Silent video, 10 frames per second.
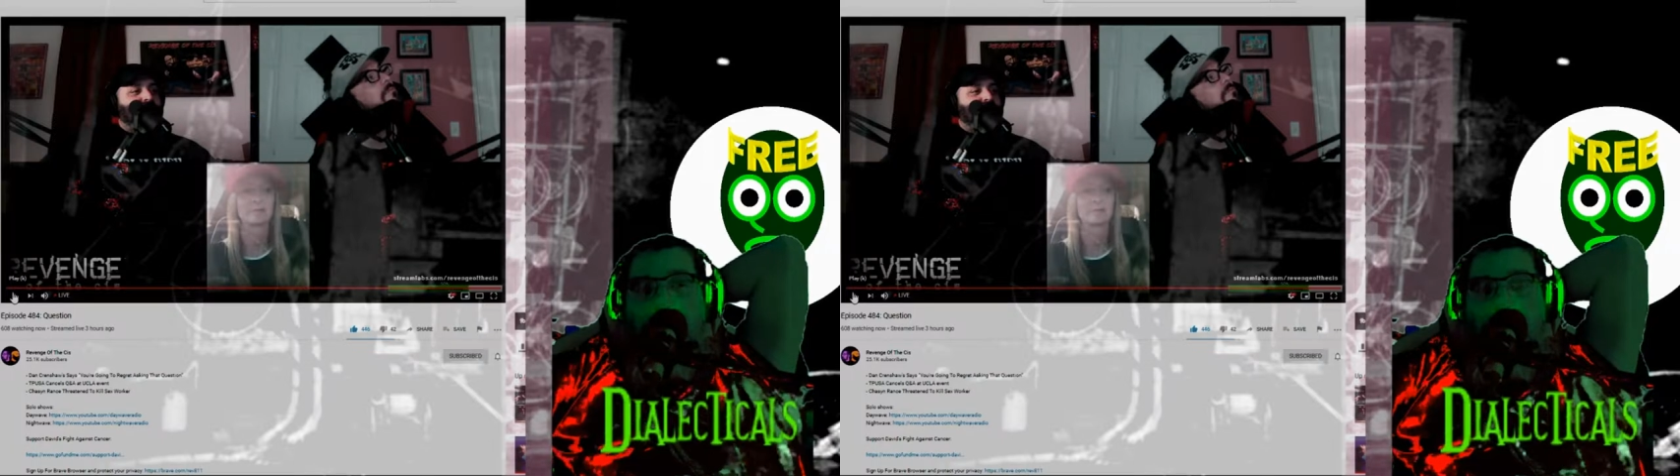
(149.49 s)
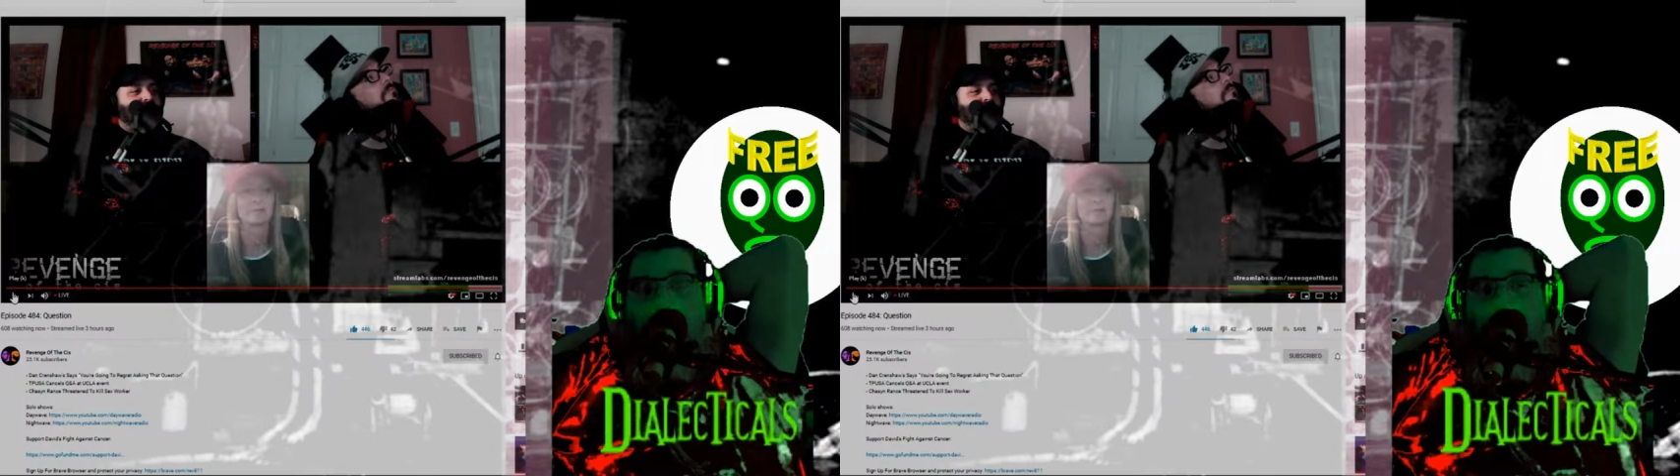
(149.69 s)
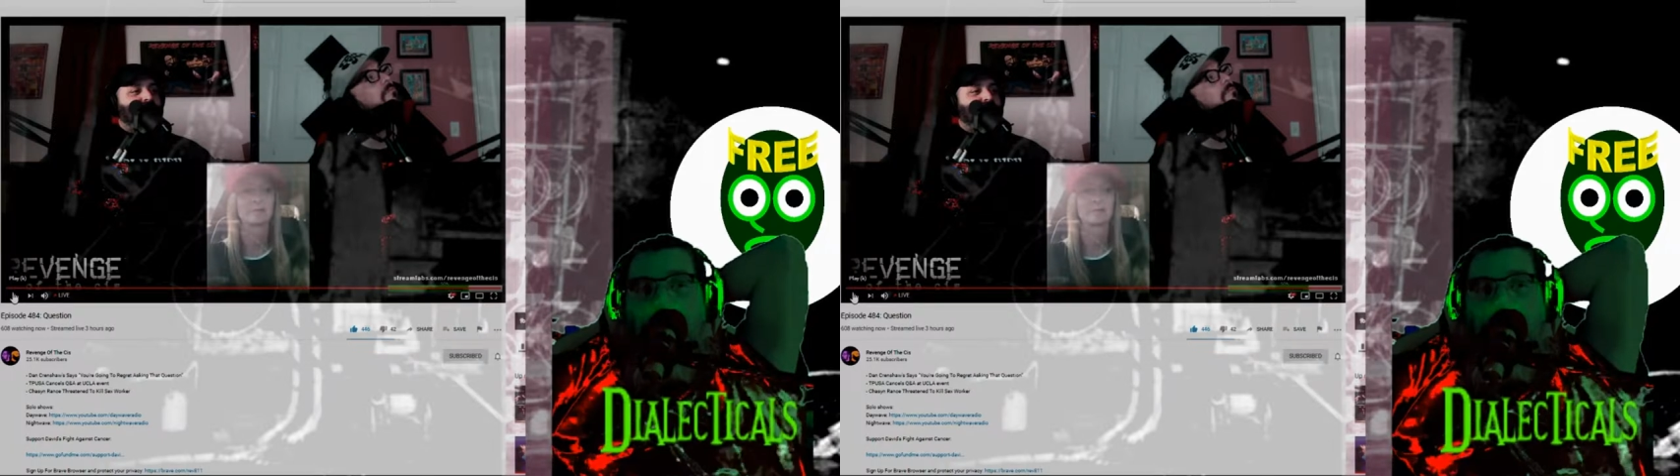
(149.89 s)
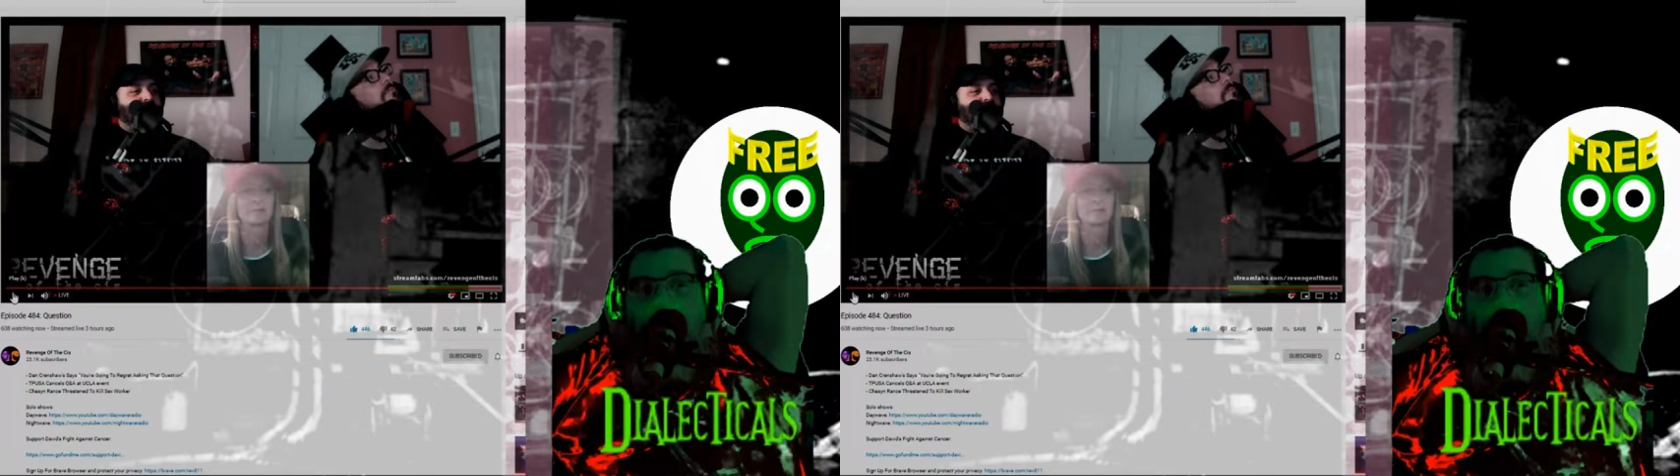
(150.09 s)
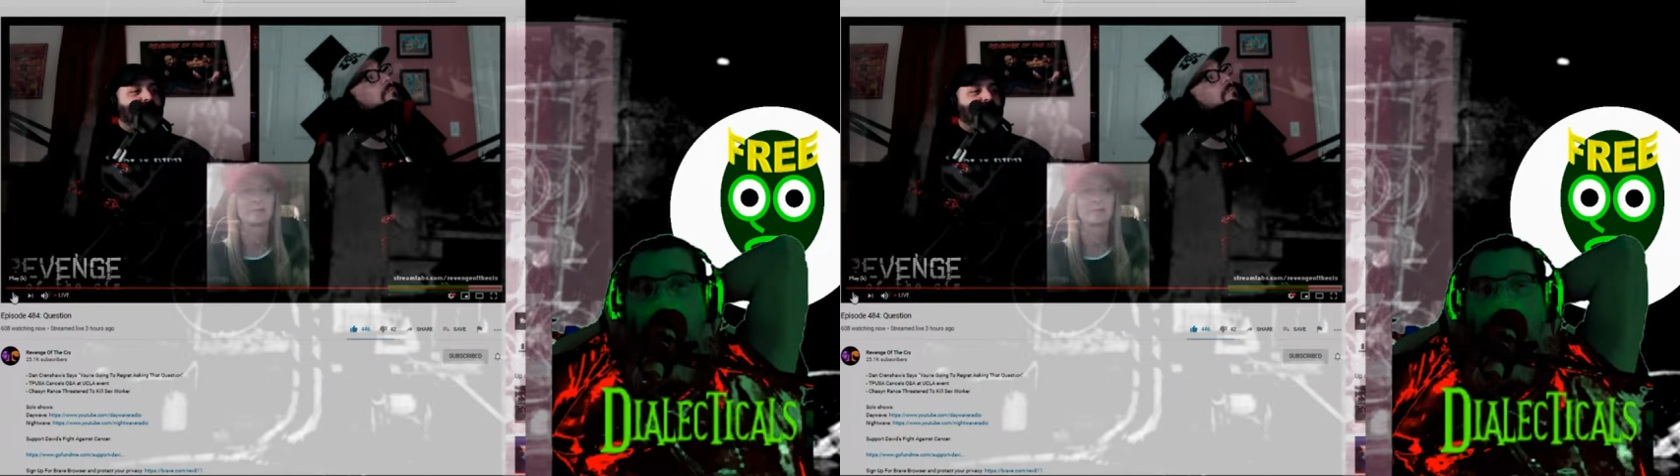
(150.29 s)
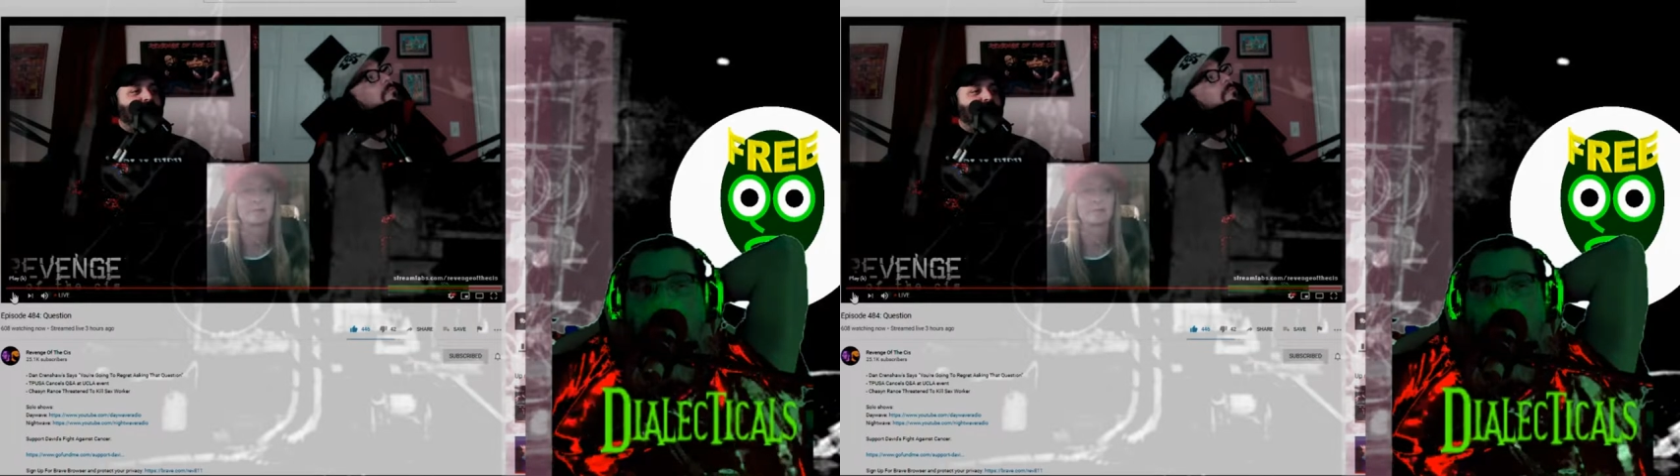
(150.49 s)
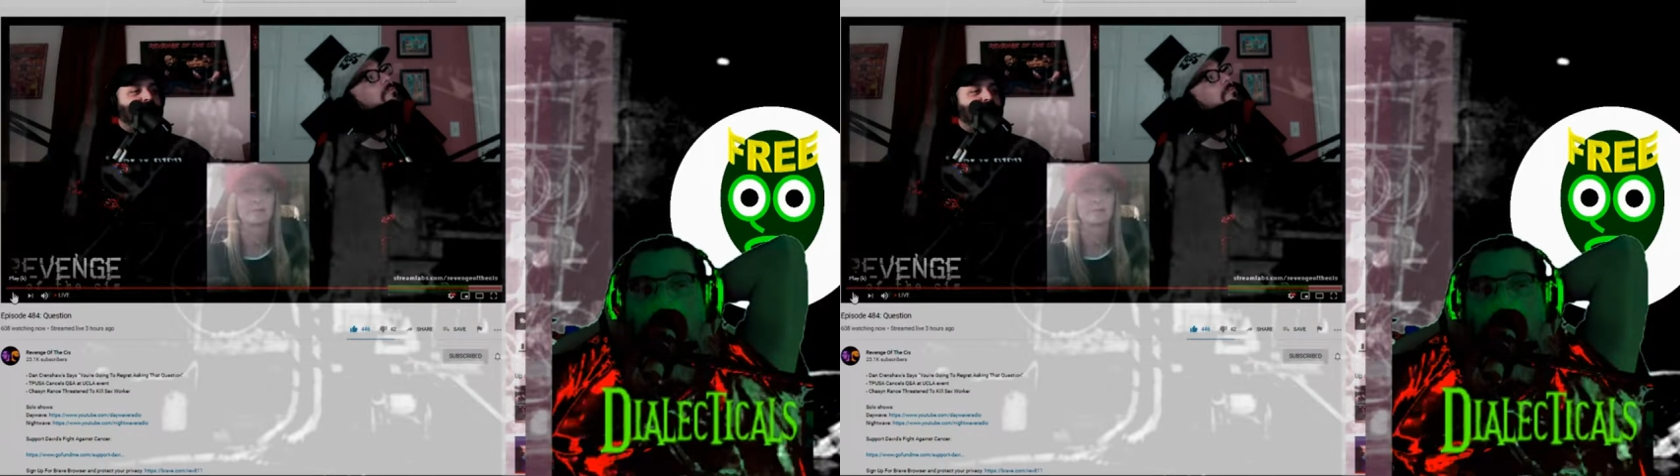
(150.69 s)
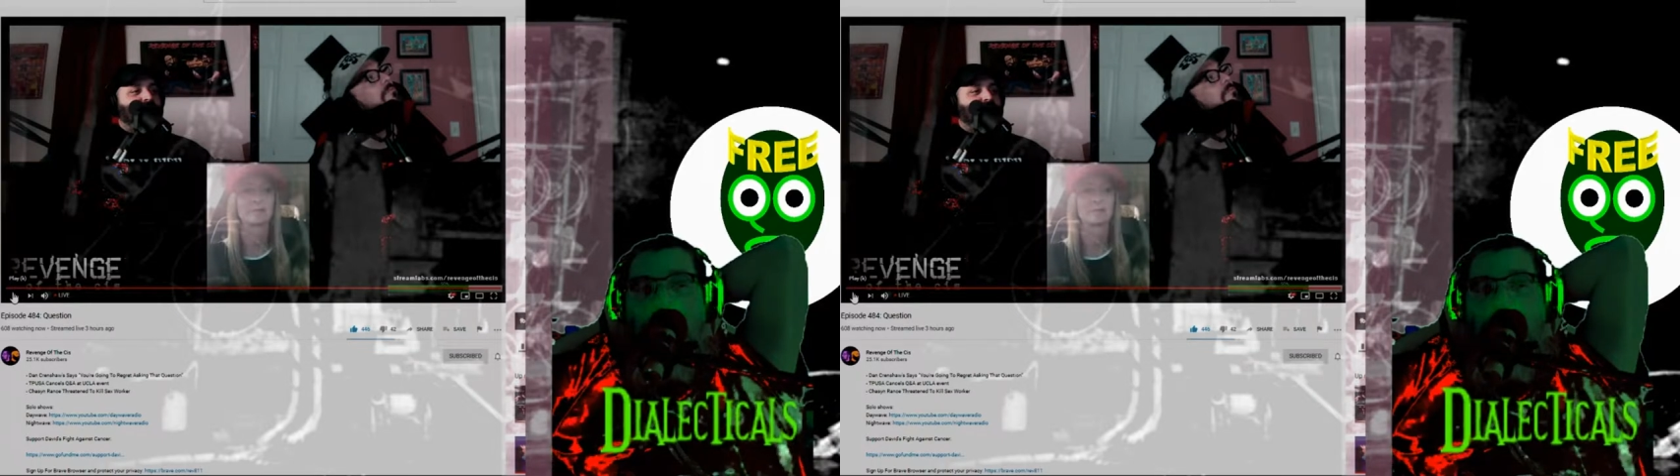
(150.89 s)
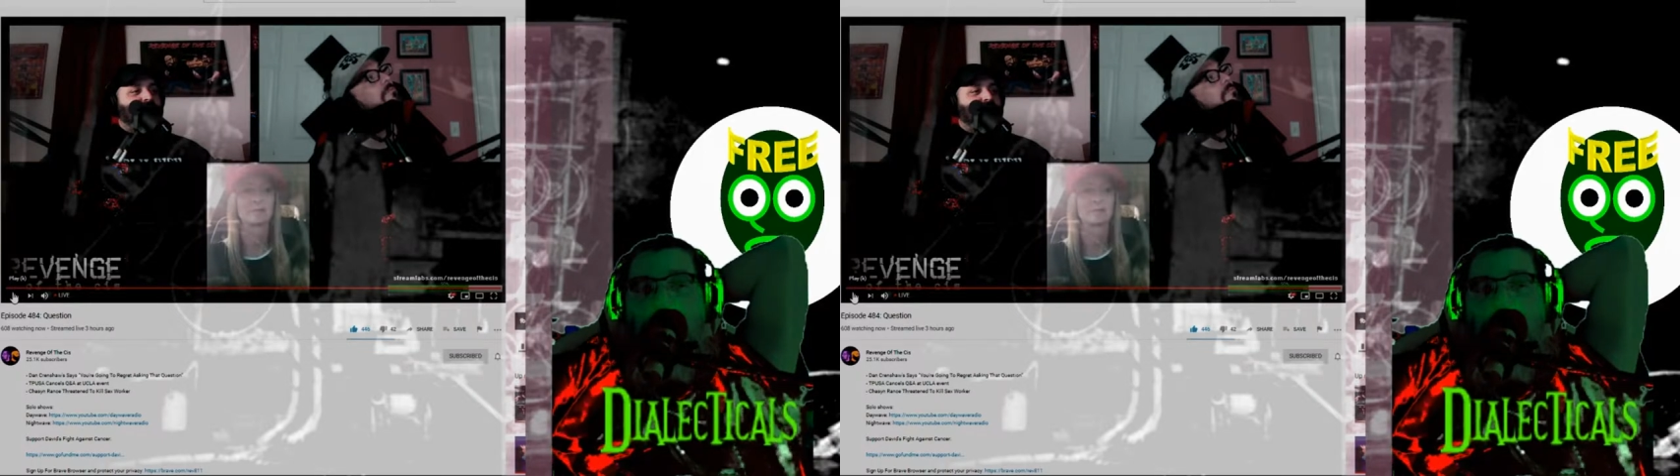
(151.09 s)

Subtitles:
deal with everyone, and